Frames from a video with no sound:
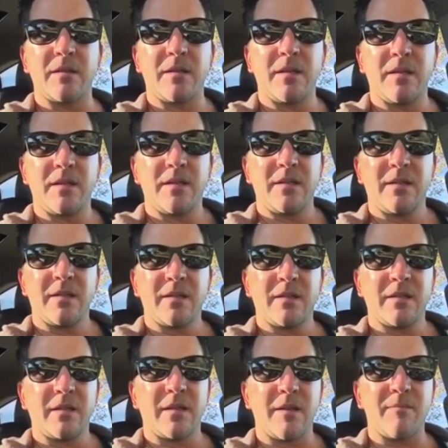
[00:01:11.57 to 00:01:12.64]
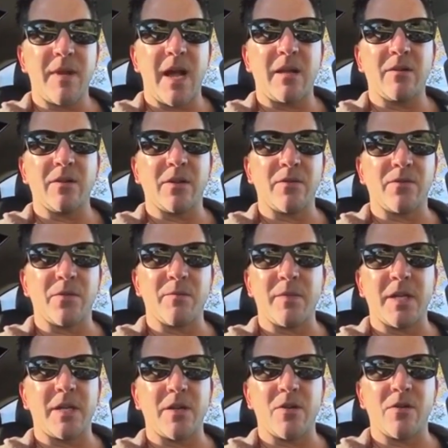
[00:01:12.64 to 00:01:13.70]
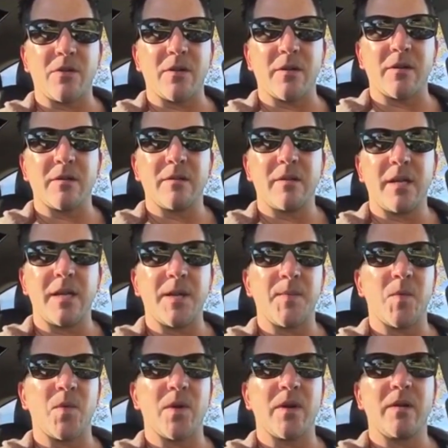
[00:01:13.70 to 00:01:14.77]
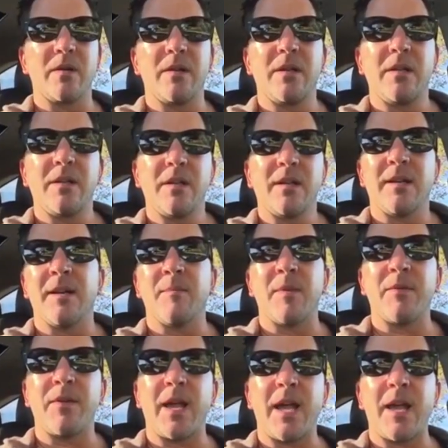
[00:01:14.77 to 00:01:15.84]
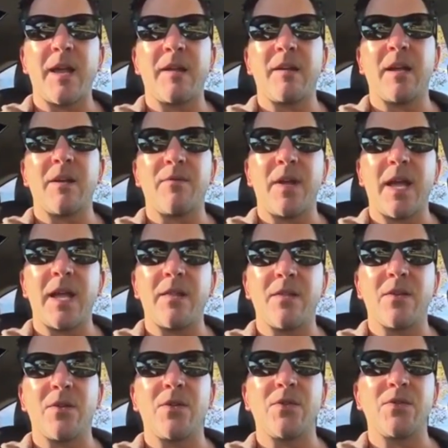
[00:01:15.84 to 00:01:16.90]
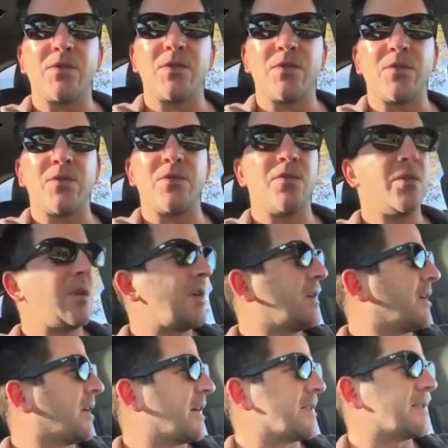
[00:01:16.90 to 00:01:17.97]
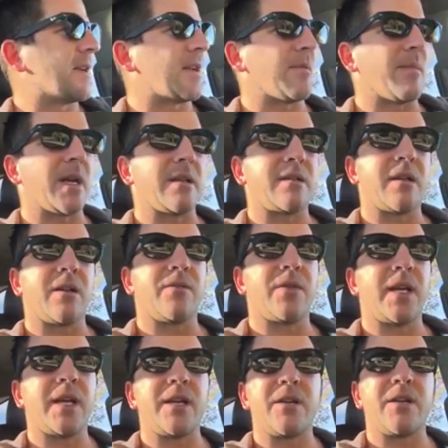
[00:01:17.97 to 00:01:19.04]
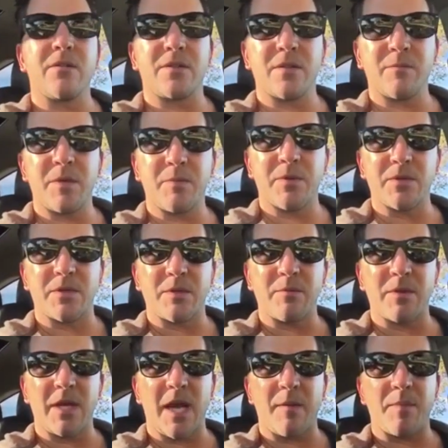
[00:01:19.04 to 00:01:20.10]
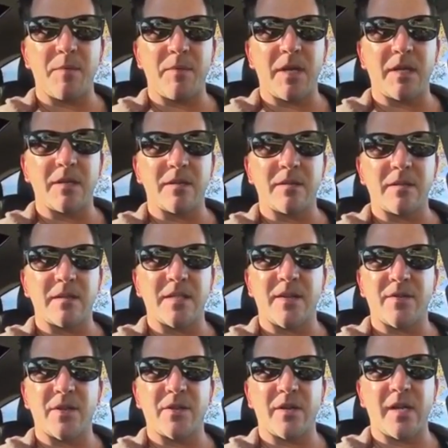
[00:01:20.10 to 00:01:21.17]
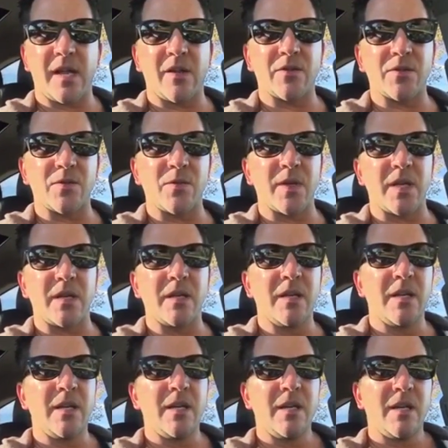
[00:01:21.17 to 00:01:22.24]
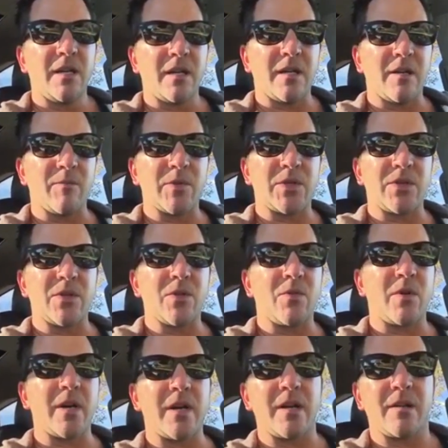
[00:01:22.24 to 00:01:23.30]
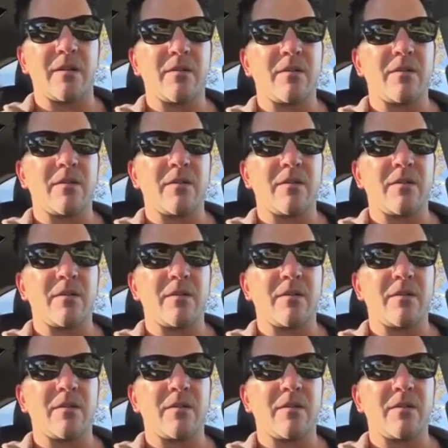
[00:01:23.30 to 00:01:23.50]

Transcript: I'm not looking for mediocre anymore. I've had those who I said to myself, hey, some people are just gonna be happy making $600-700 a week, but you know what?